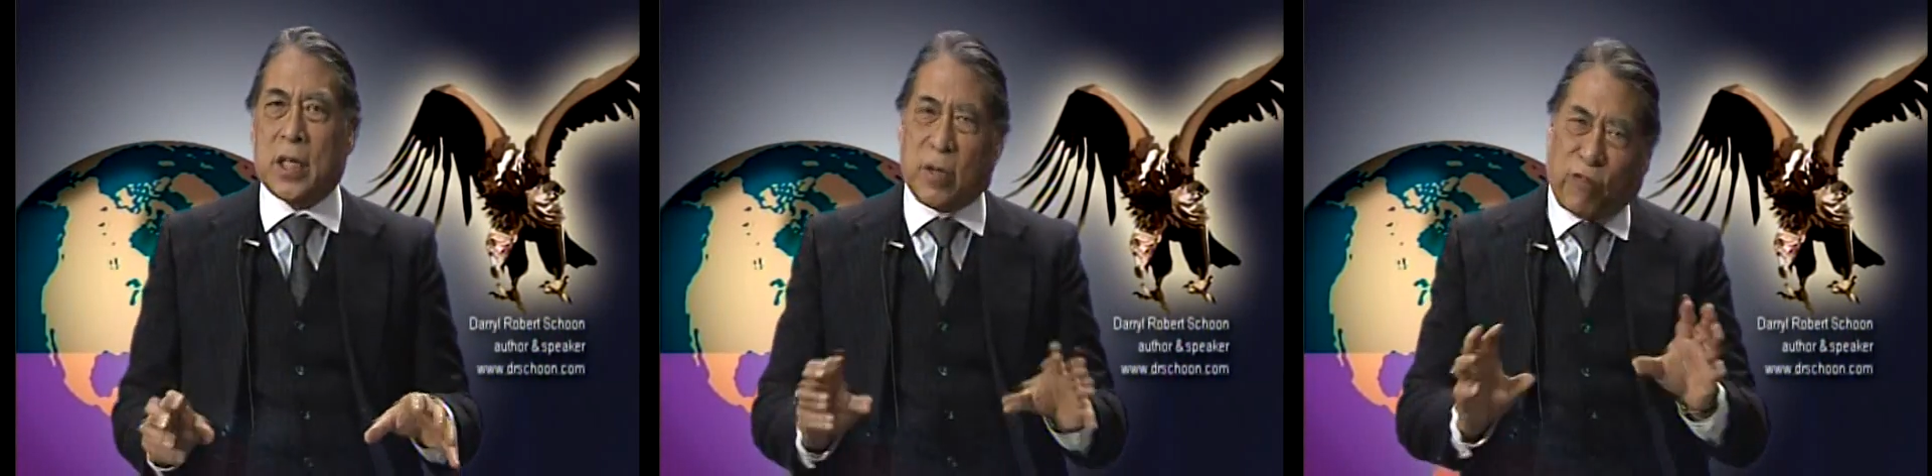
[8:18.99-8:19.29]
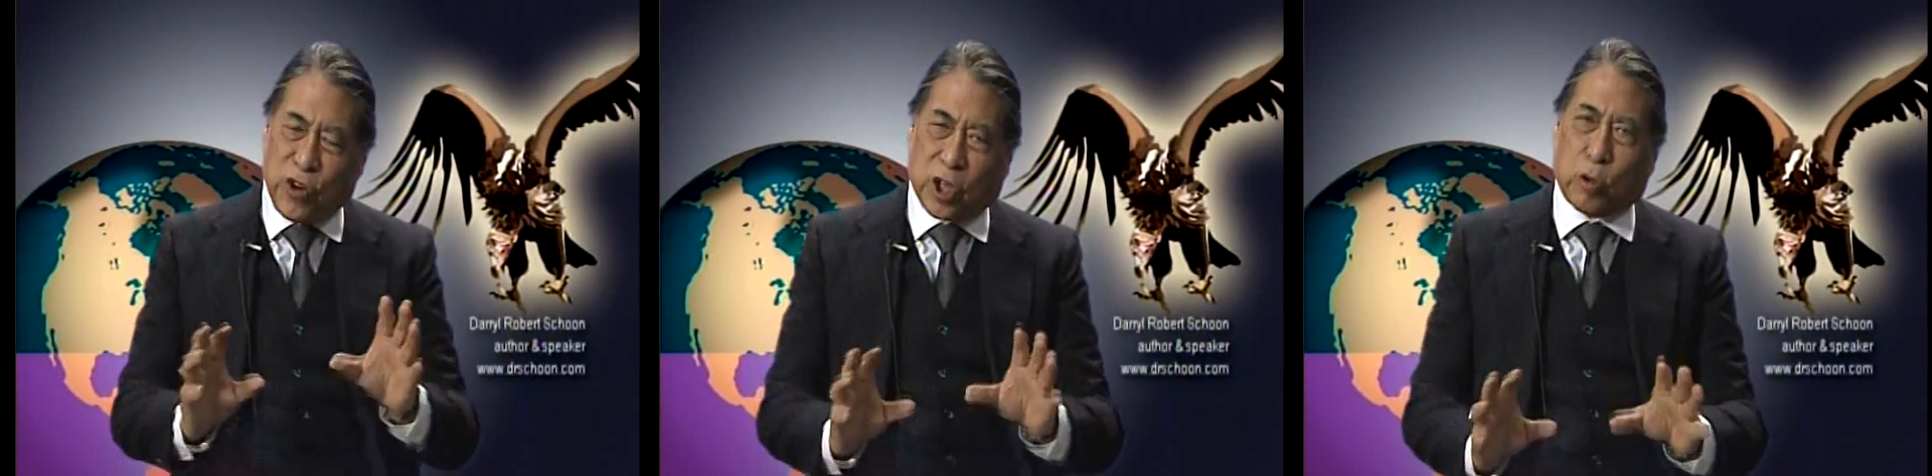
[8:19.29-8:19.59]

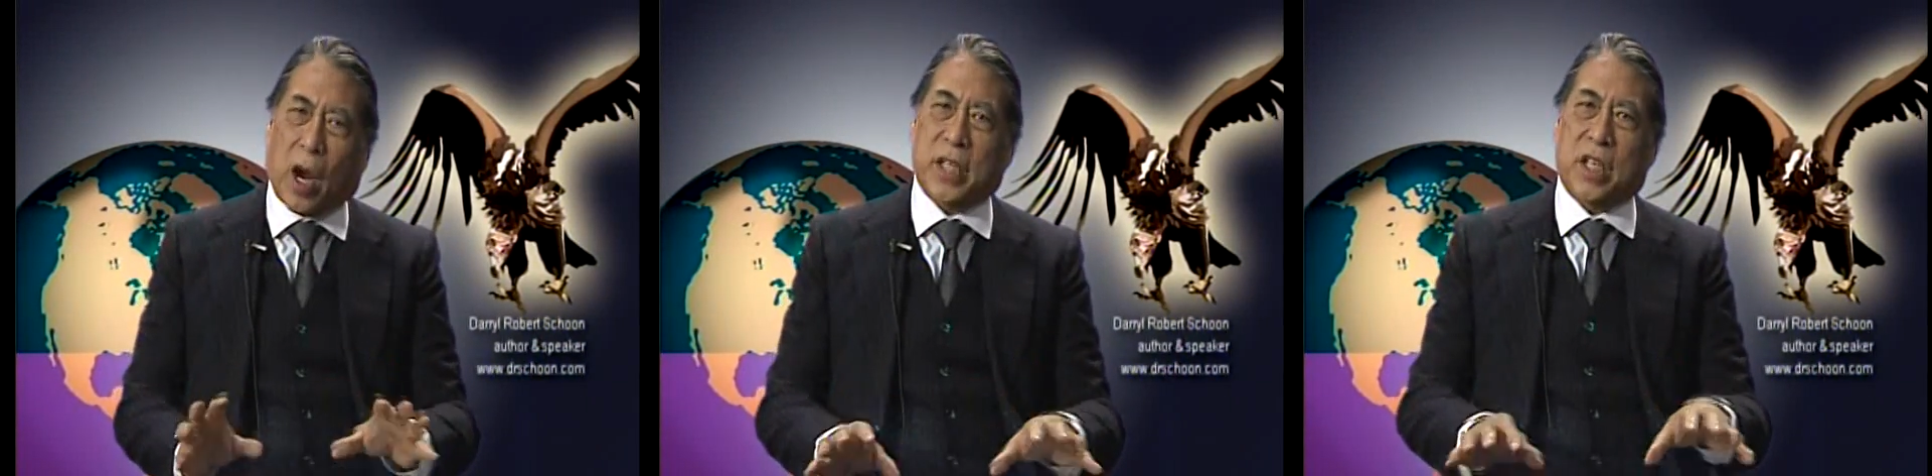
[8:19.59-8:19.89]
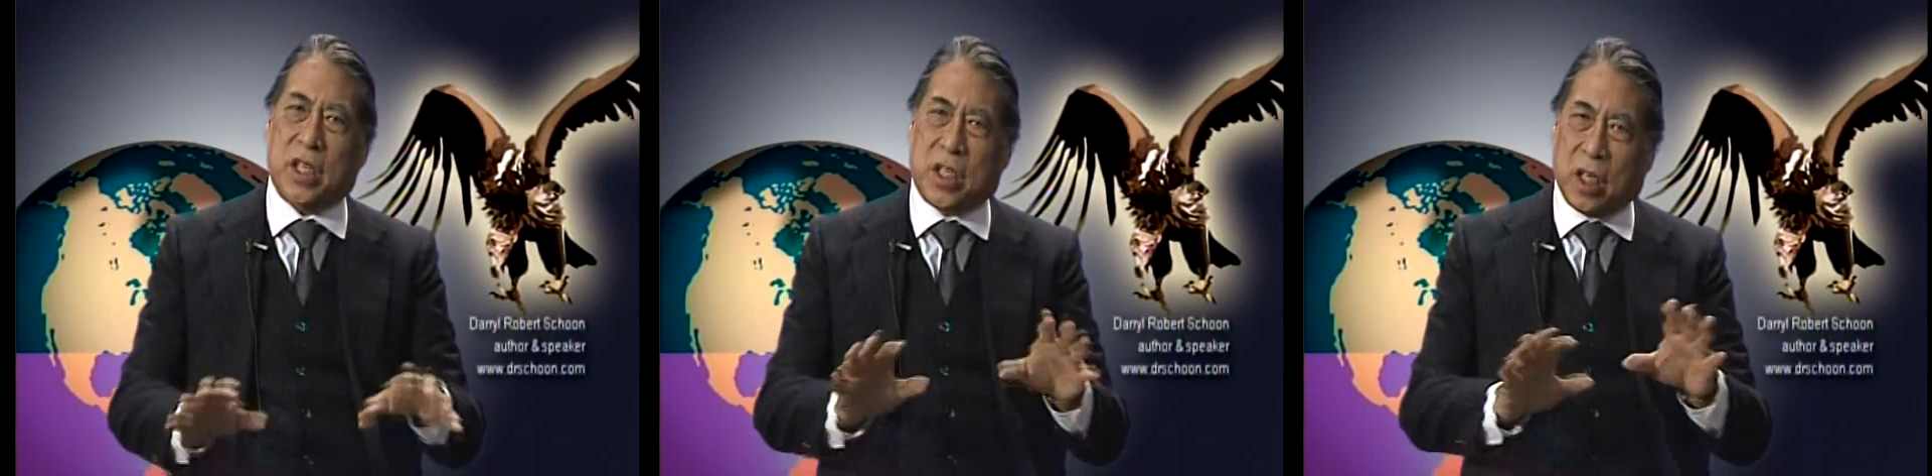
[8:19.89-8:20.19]
for the
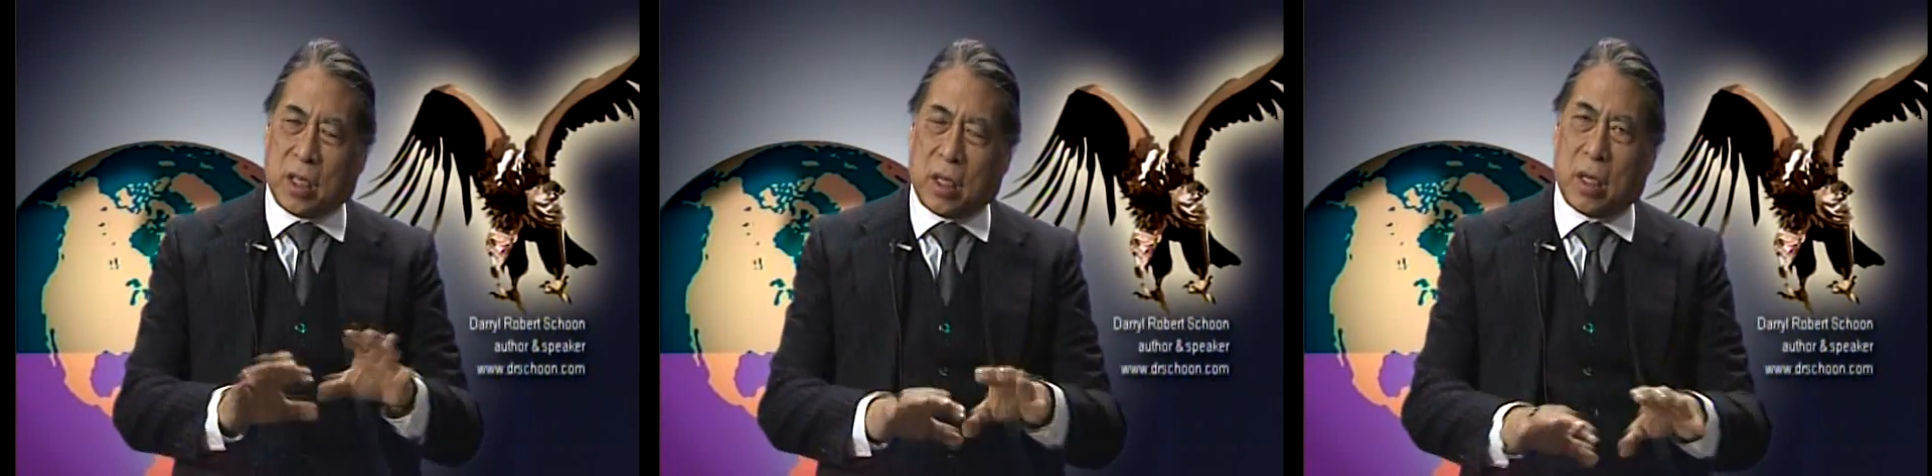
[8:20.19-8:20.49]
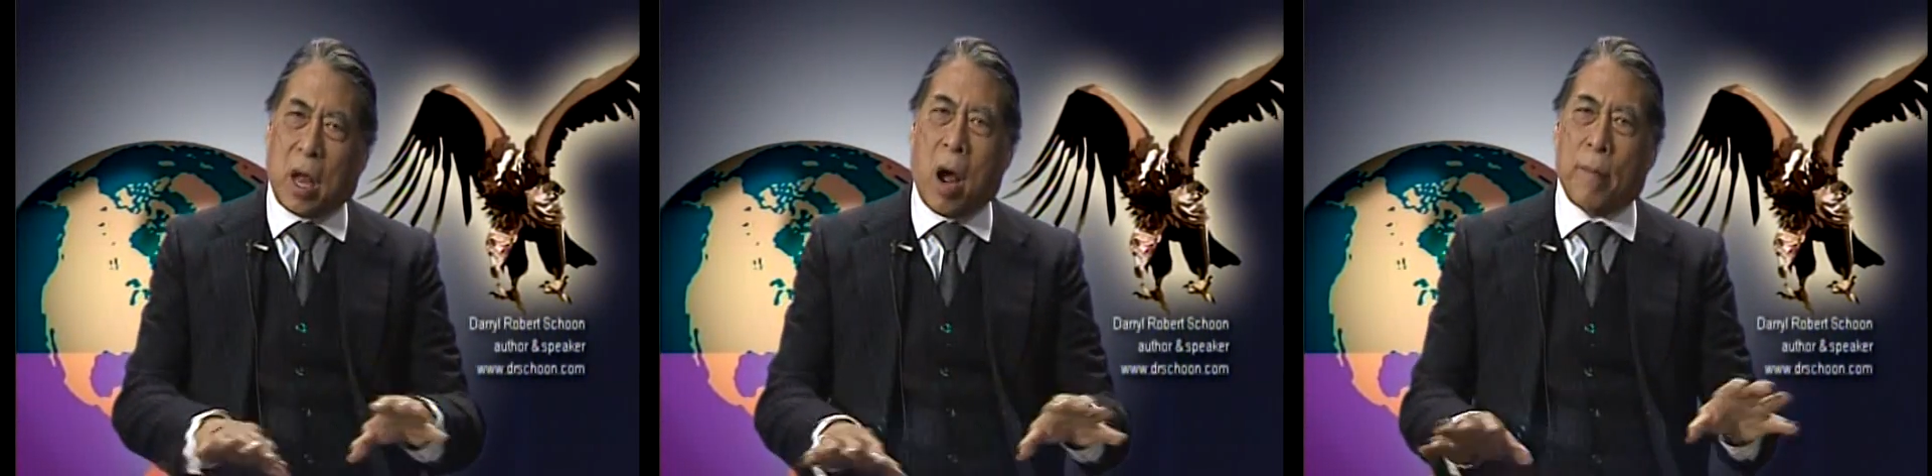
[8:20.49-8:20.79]
crises to
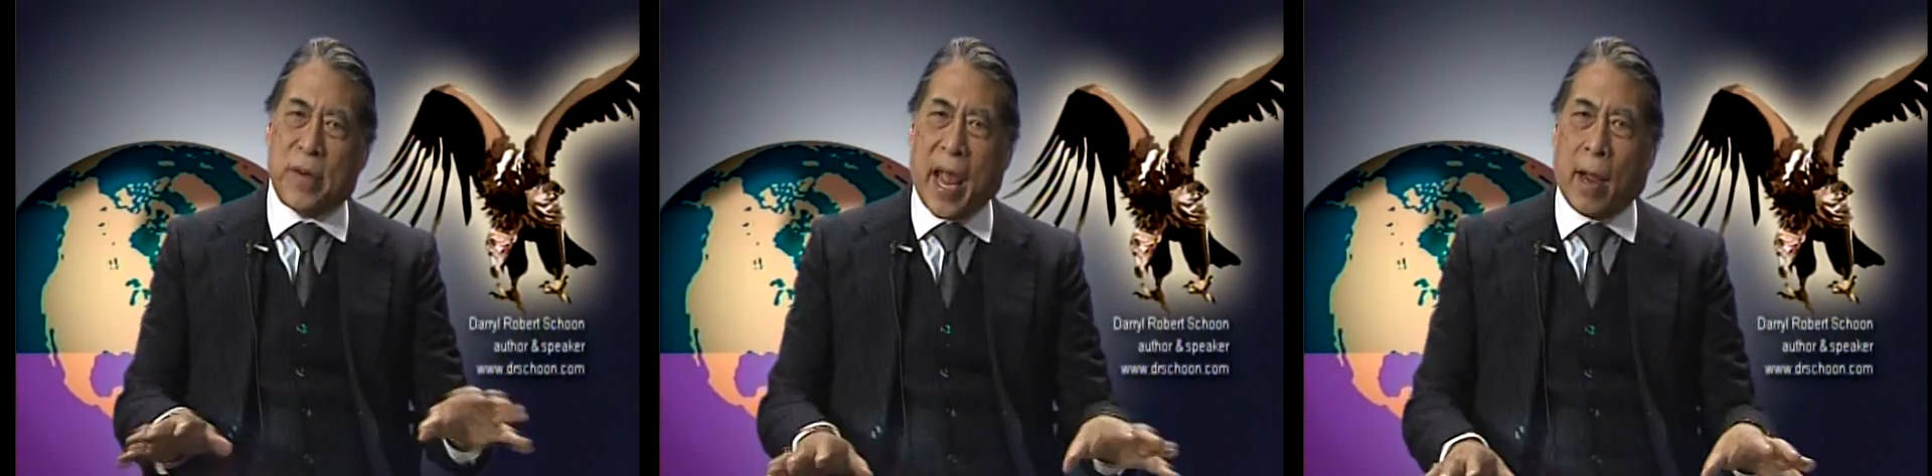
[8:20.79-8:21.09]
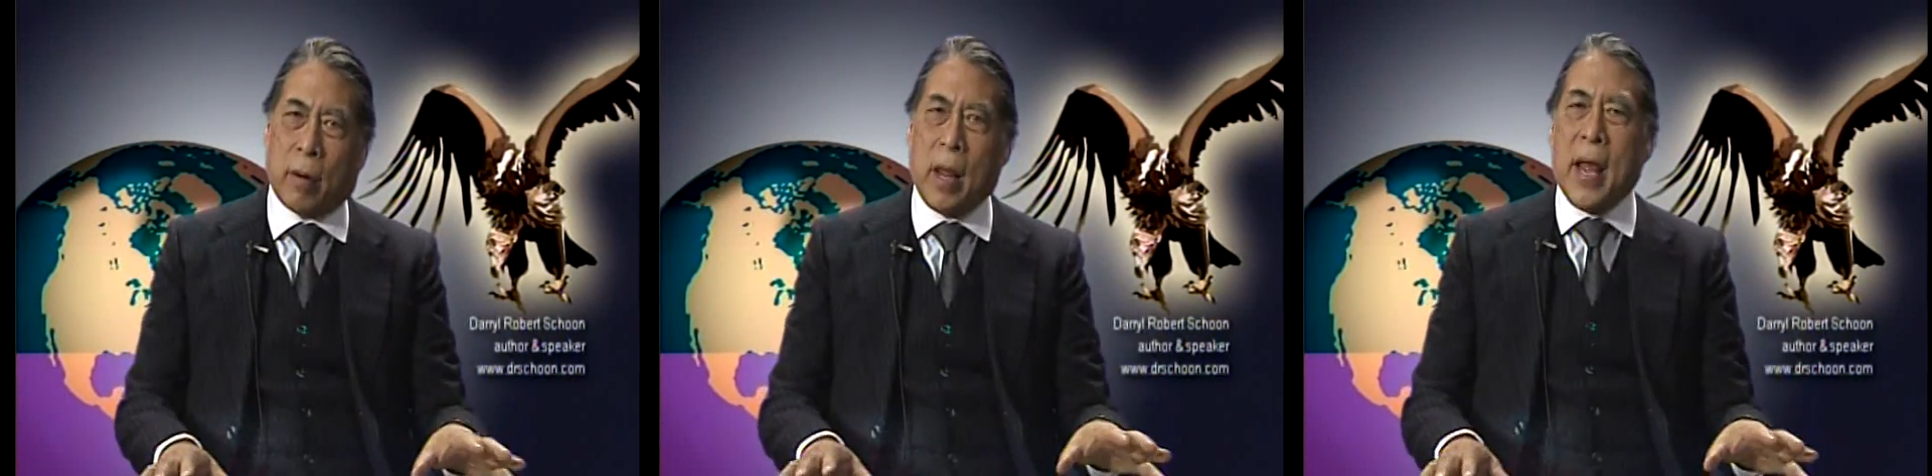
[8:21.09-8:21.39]
calm
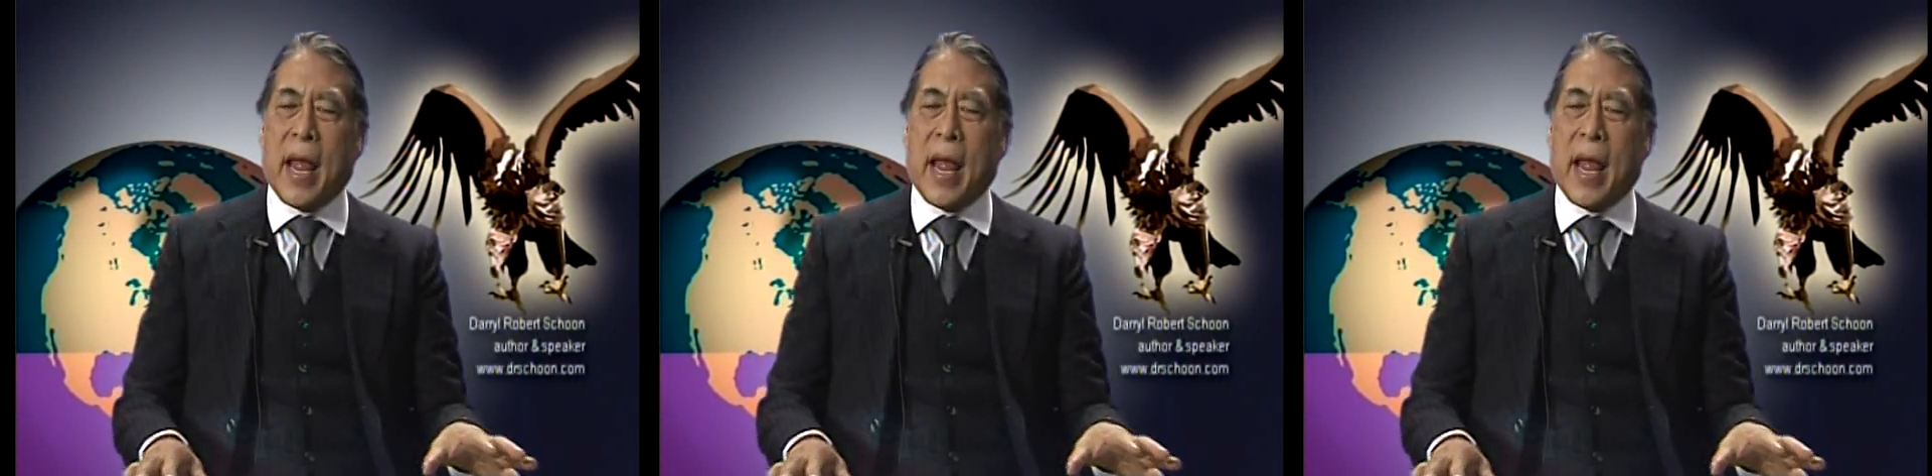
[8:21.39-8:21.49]
down.